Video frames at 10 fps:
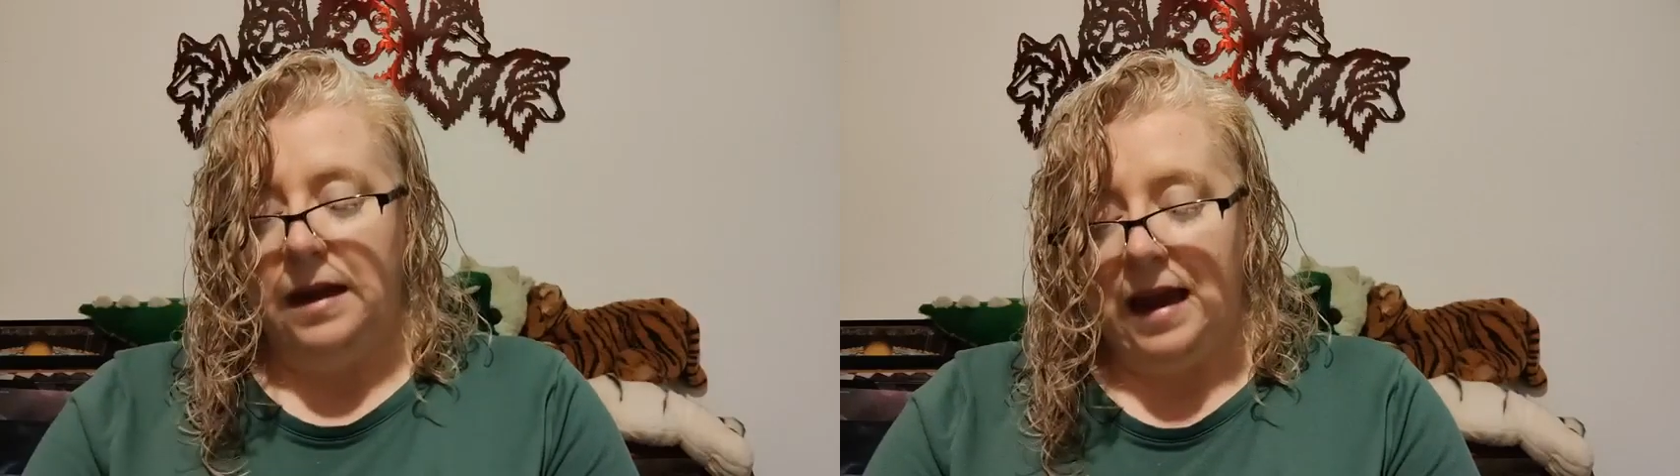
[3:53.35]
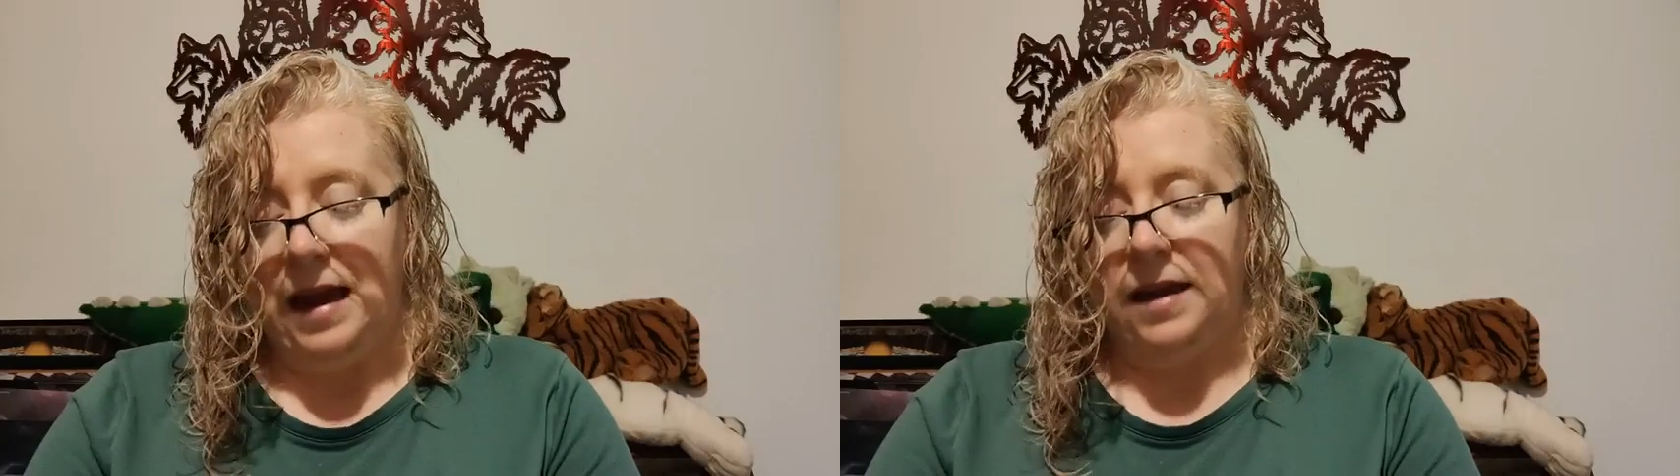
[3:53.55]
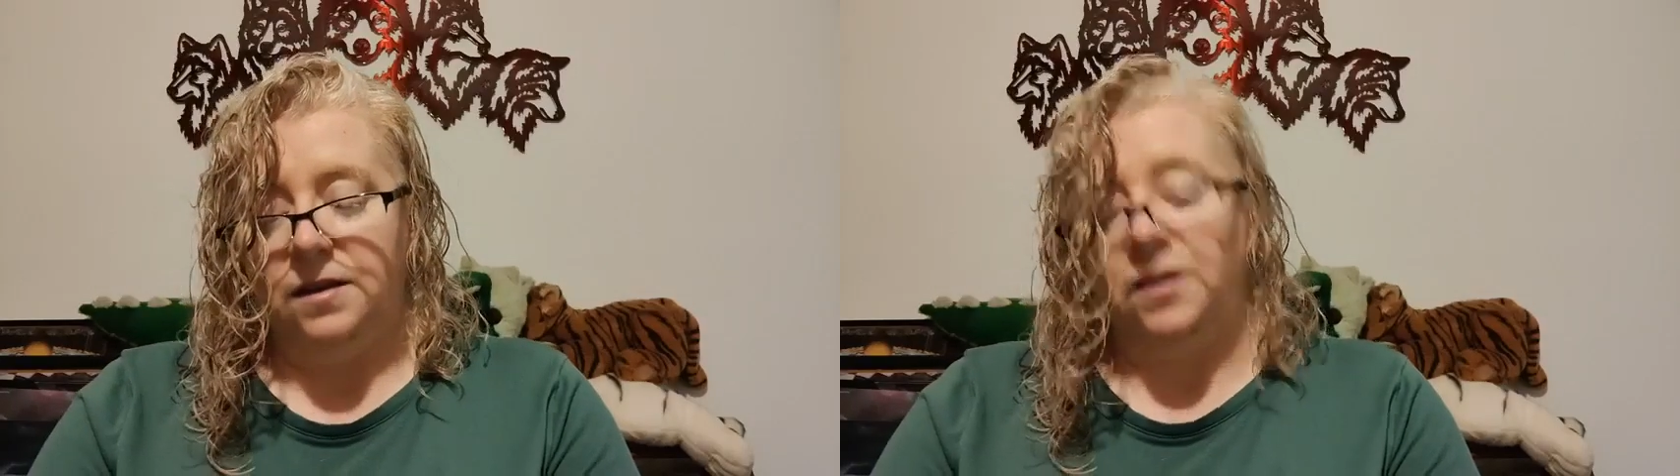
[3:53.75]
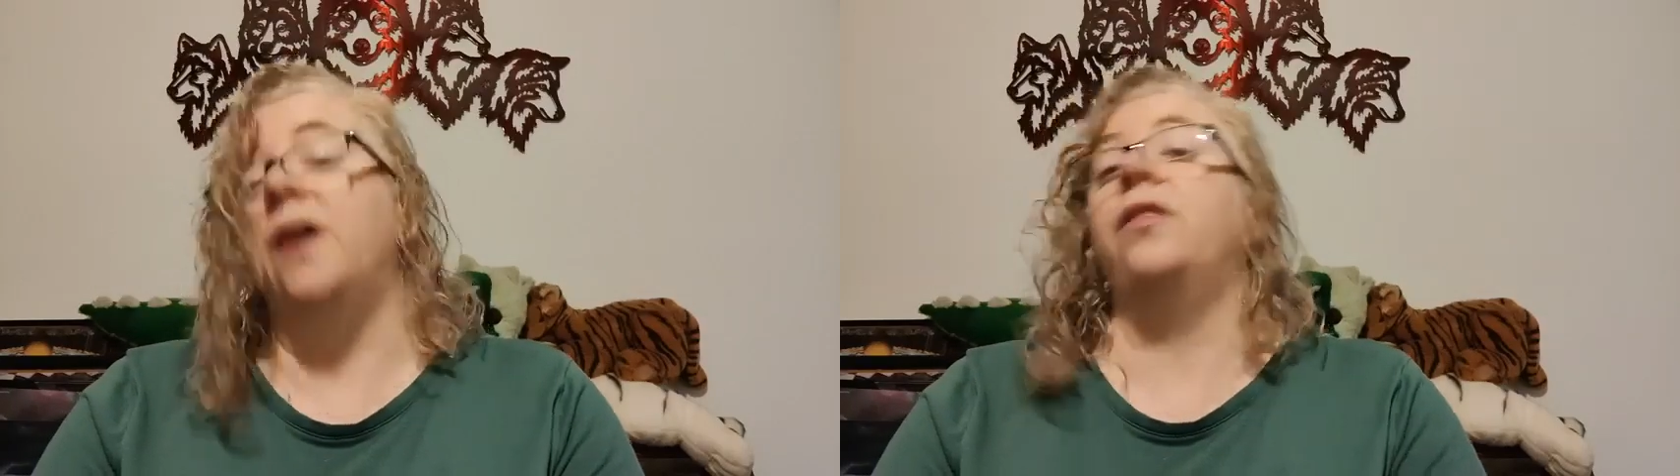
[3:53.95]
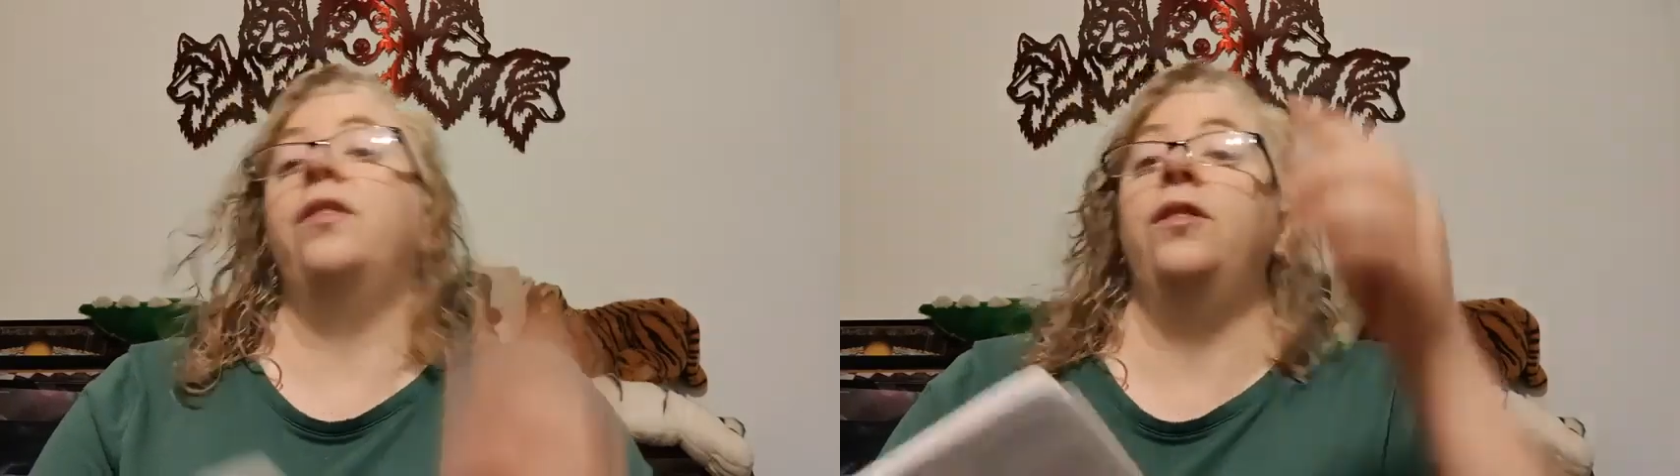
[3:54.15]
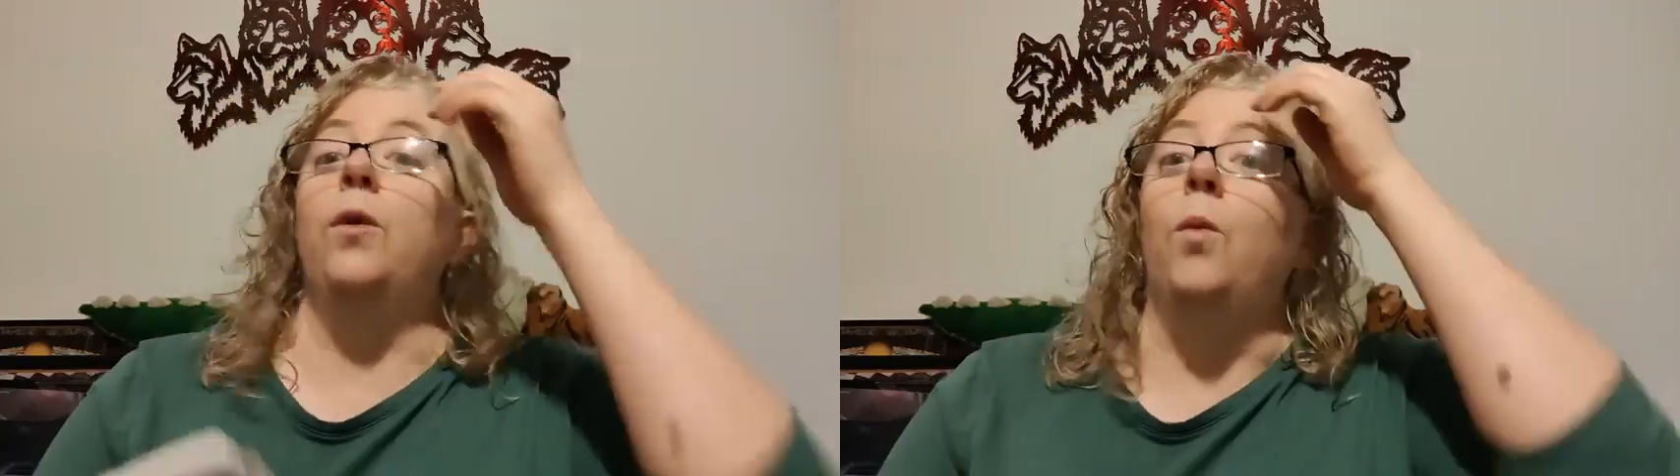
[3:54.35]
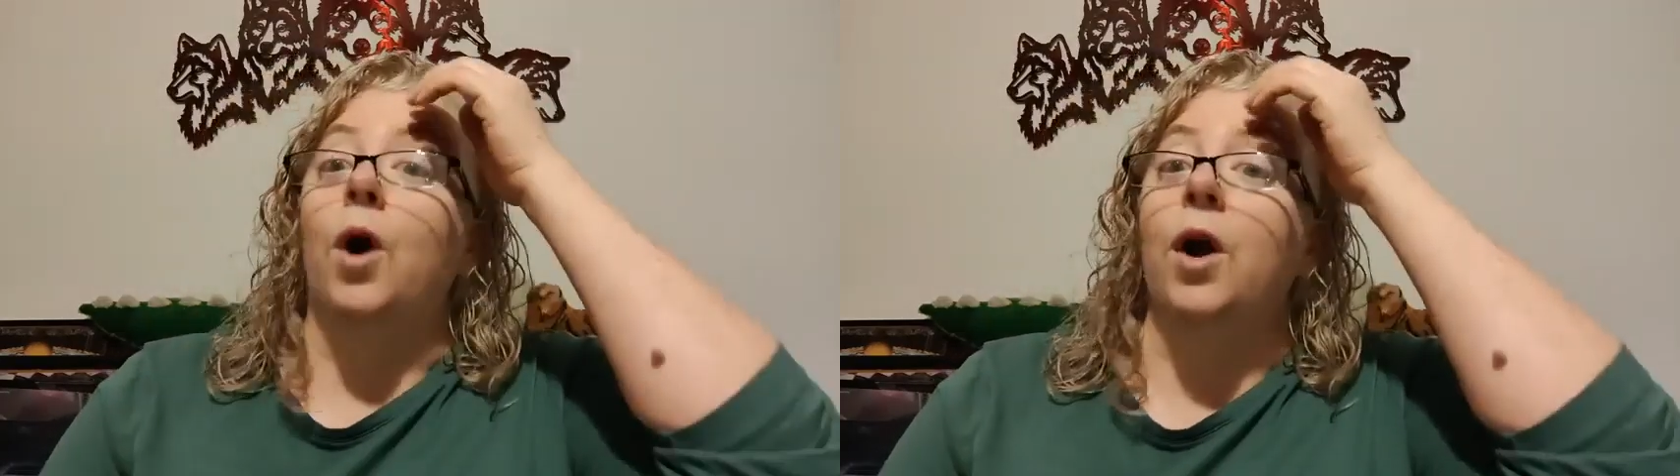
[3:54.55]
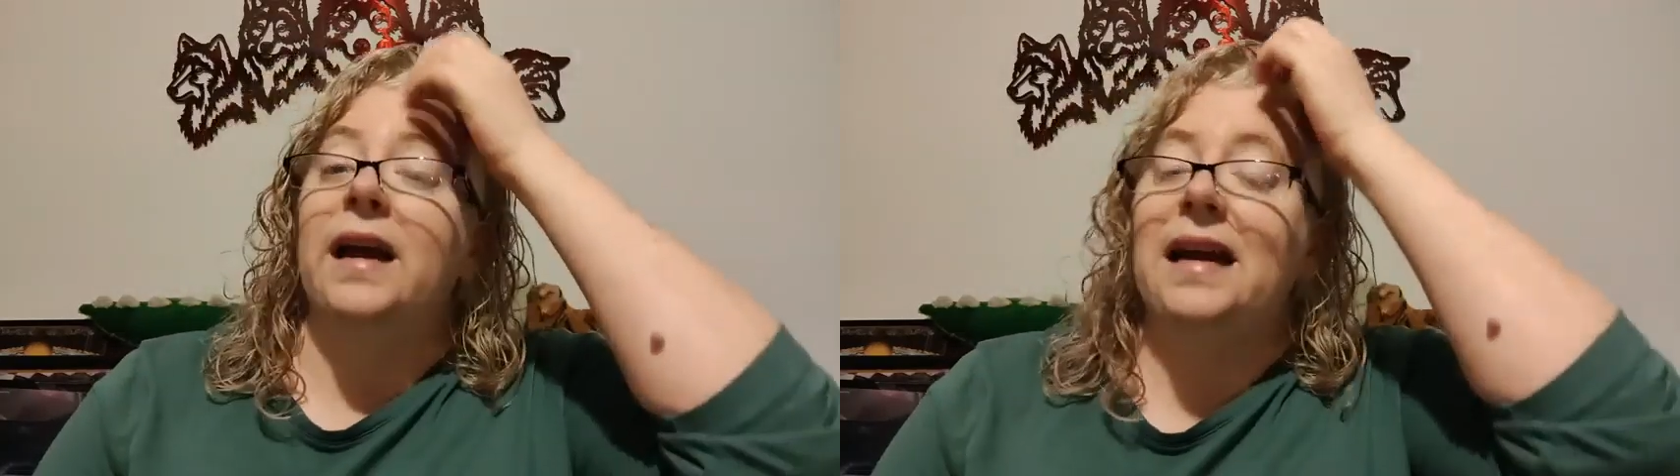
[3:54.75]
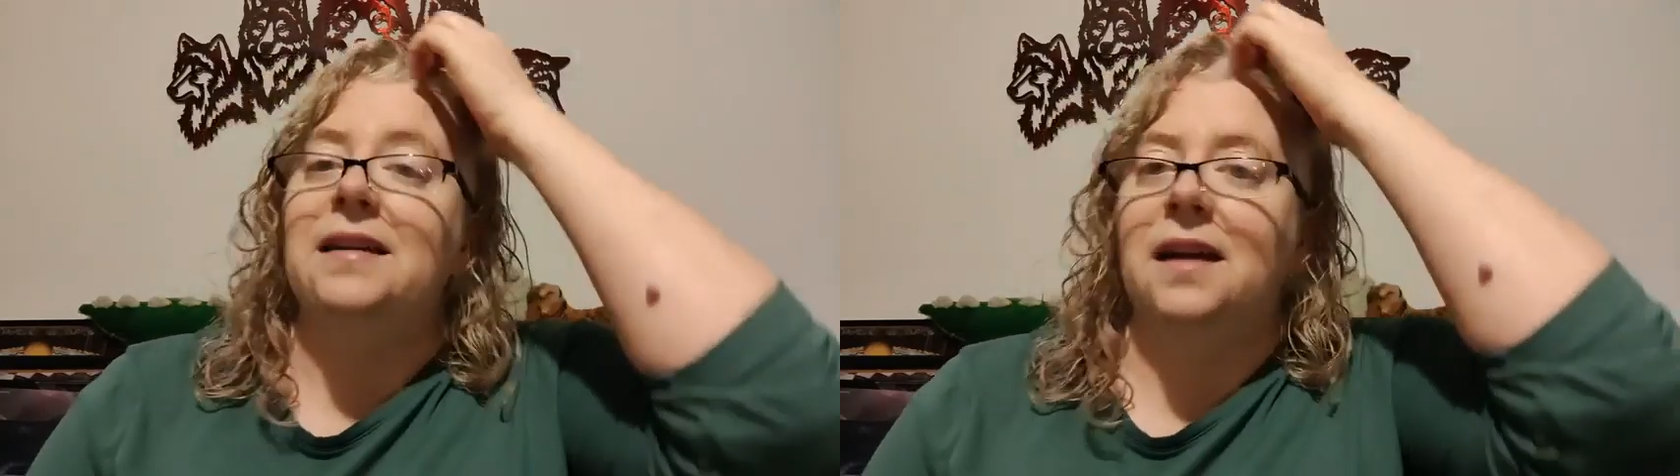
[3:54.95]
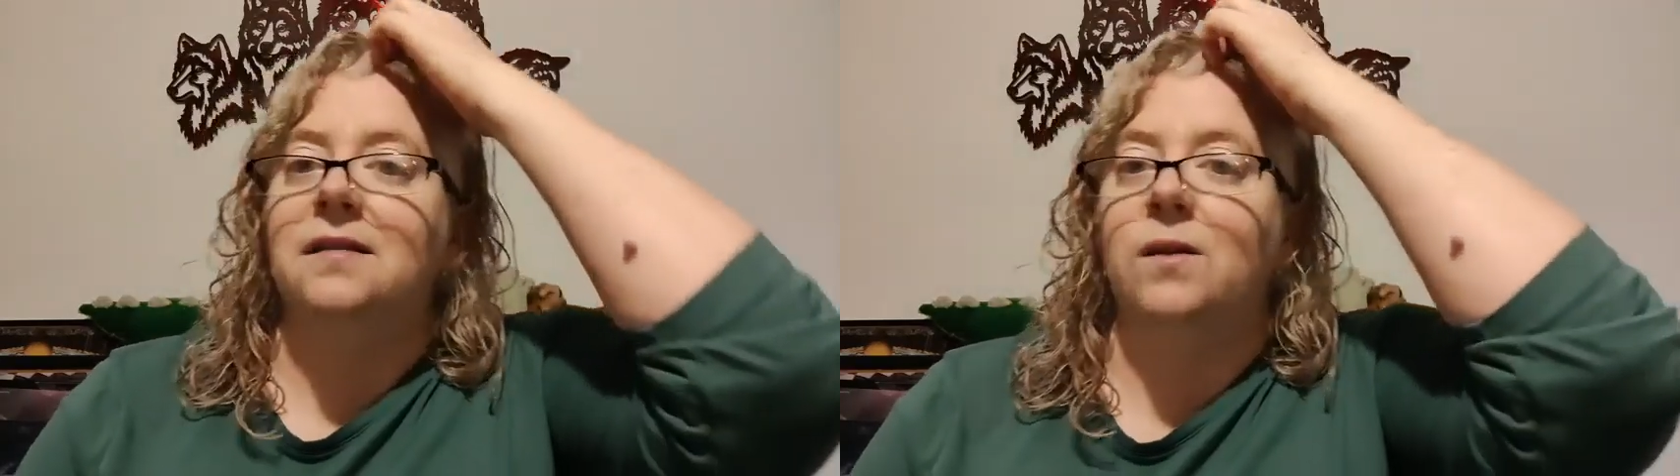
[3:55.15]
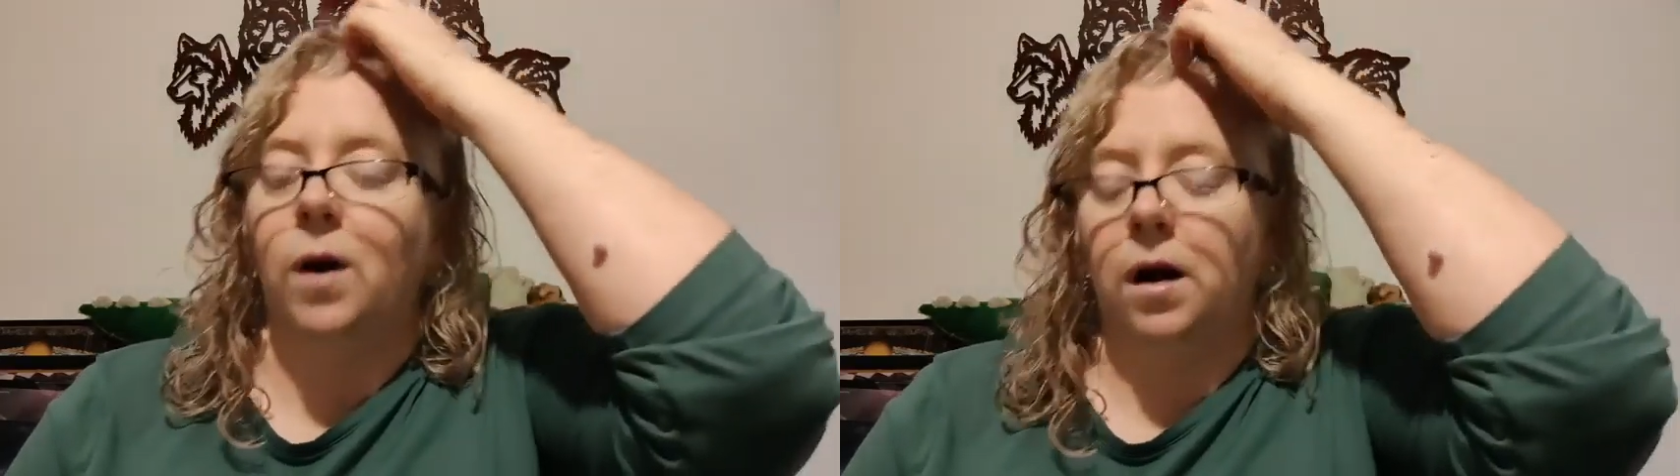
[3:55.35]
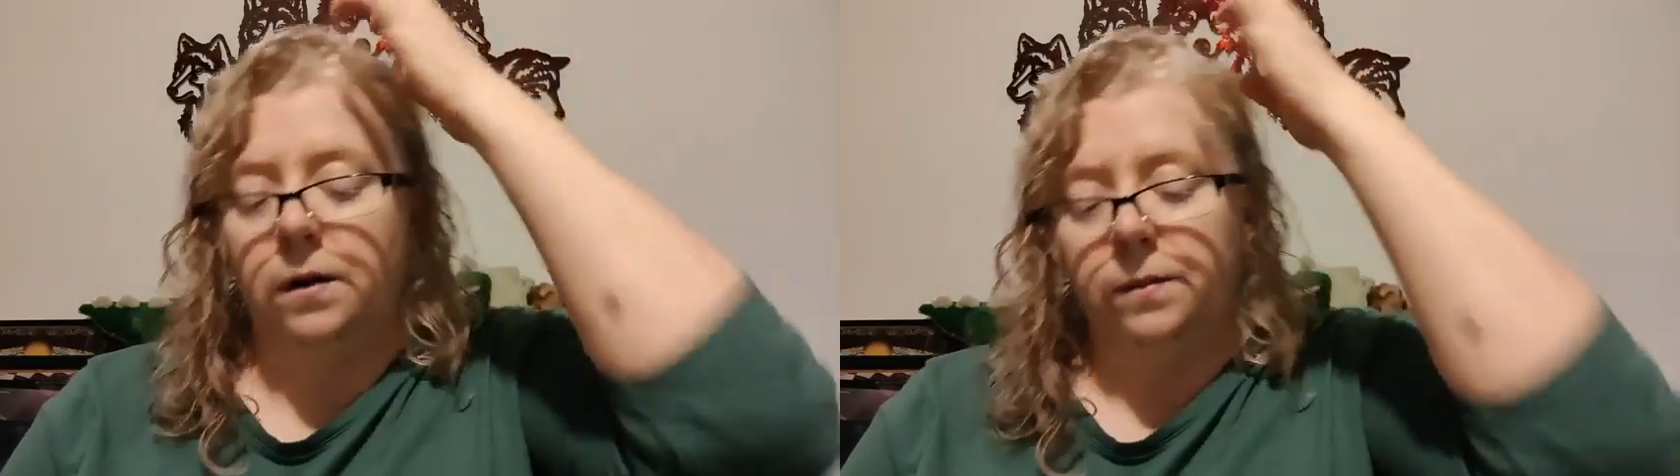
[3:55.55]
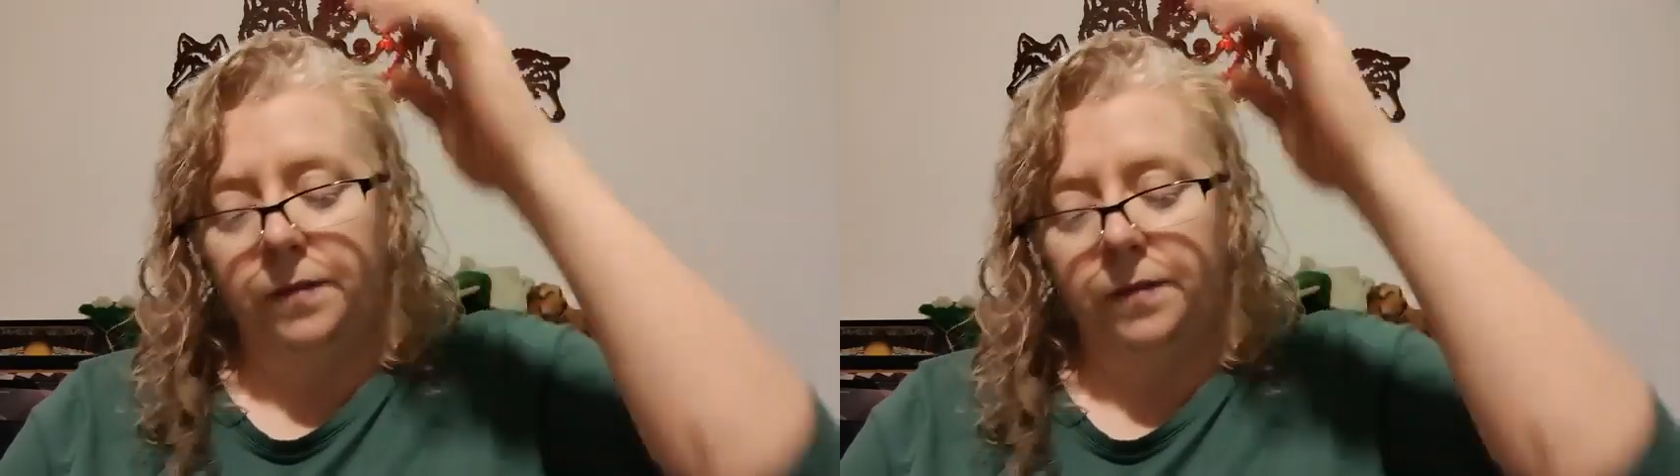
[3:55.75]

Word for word: it doth the work. It does the work.